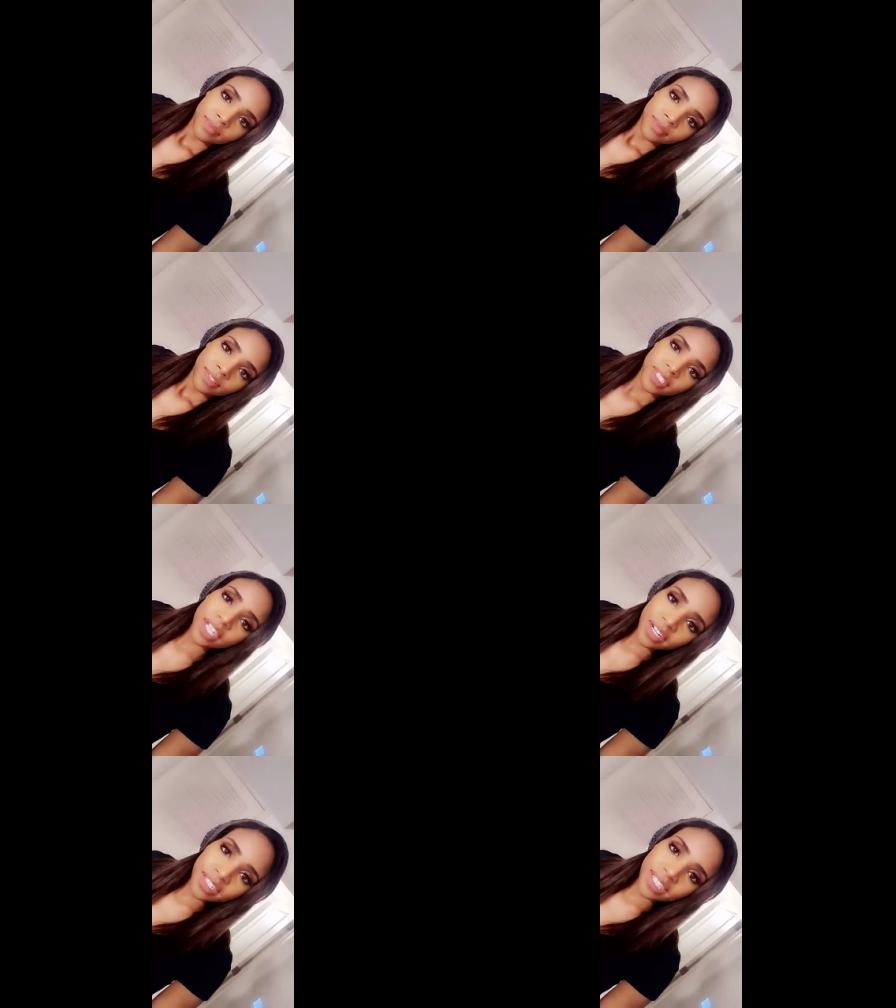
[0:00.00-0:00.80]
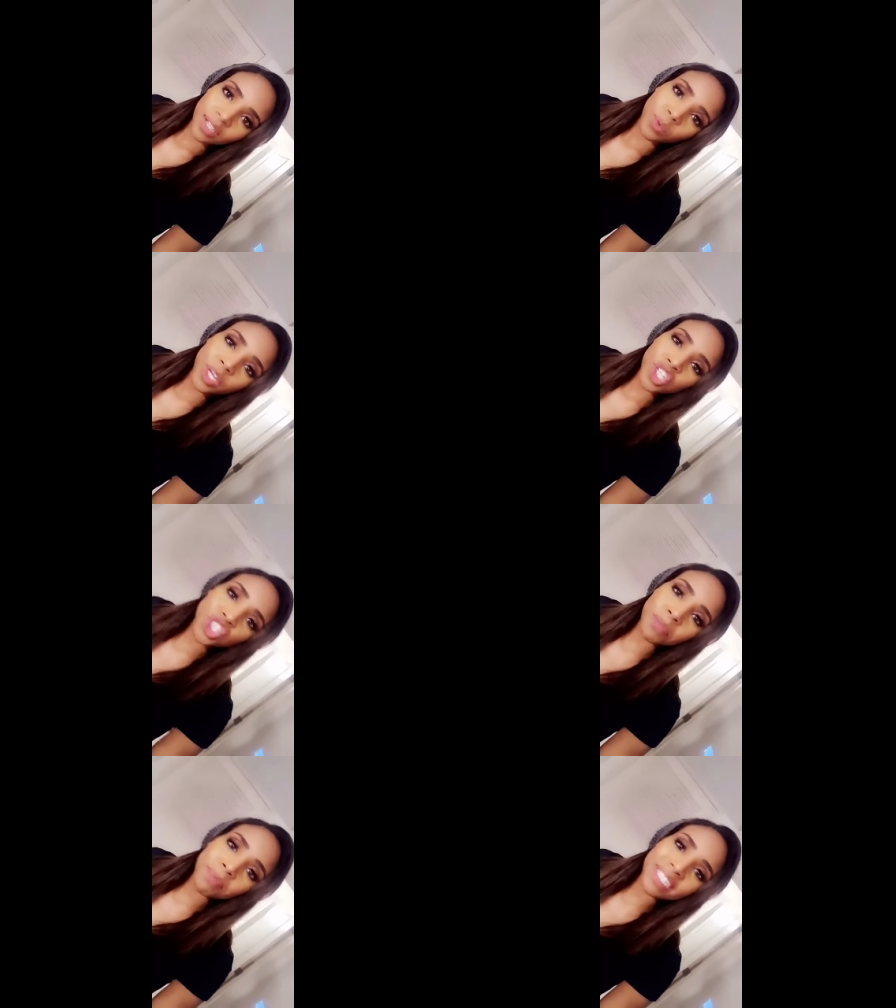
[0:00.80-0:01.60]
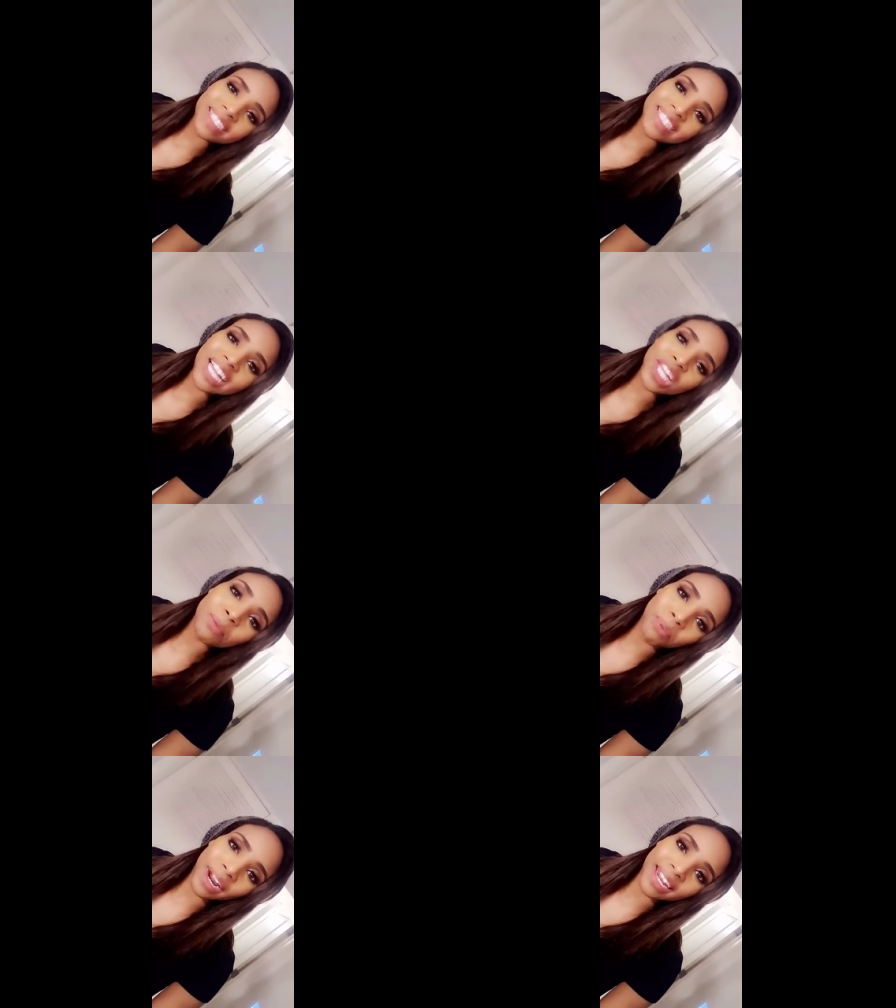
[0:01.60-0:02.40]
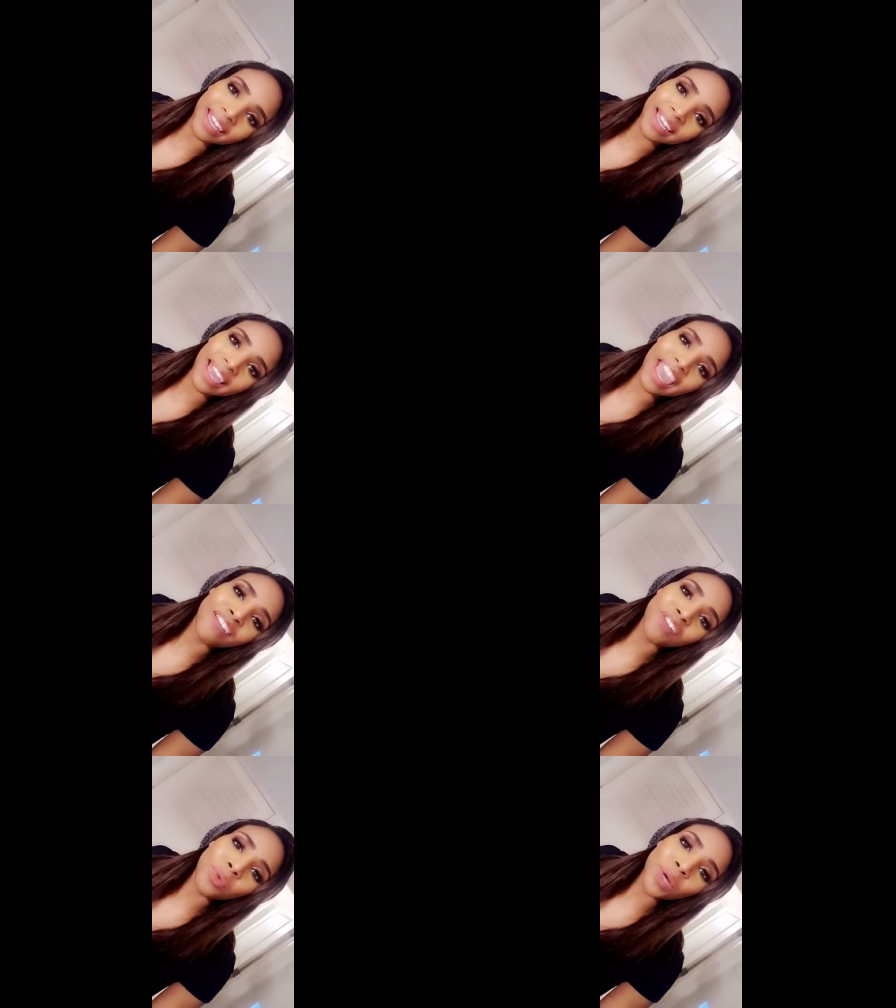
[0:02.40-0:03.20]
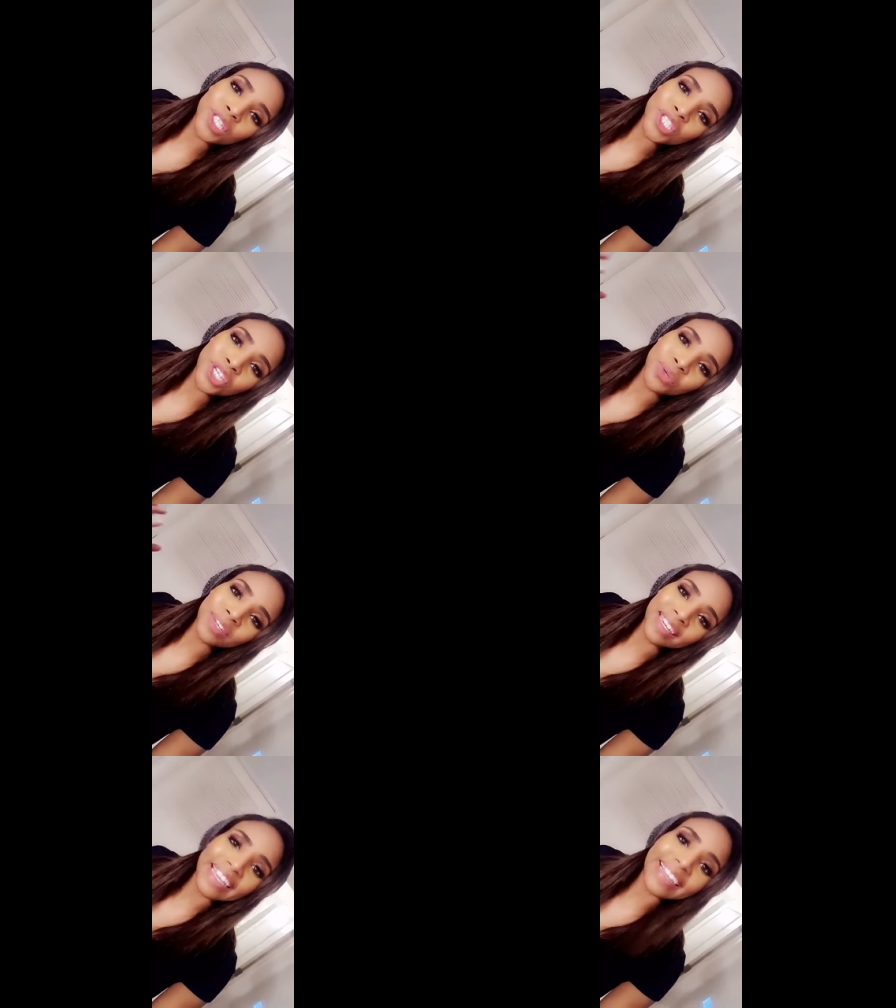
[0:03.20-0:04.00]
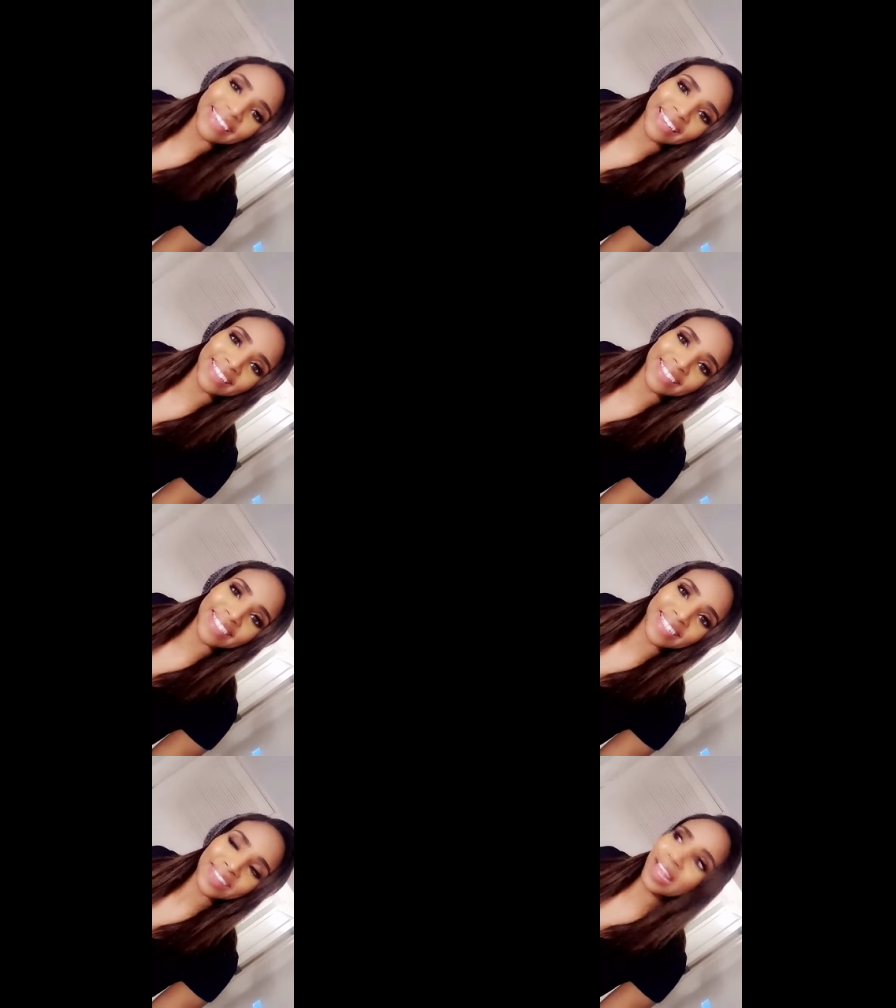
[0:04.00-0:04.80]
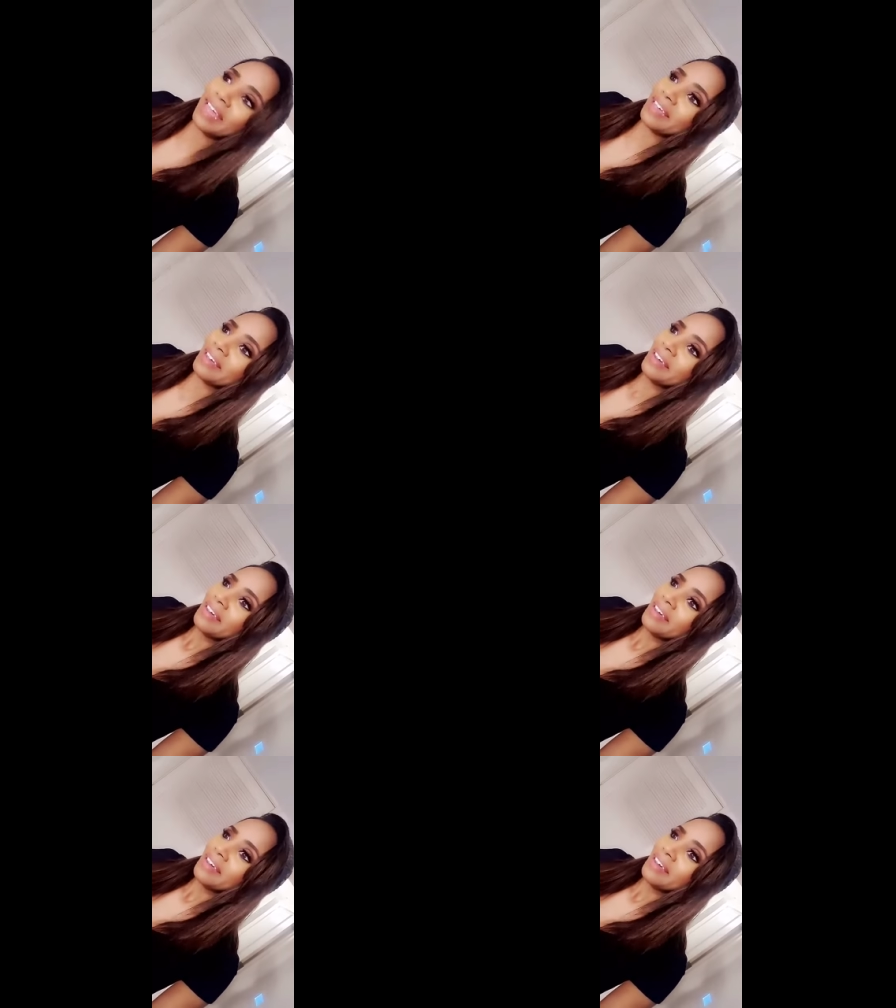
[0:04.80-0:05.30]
Seriously, we should be celebrating everyone's uniqueness. Like,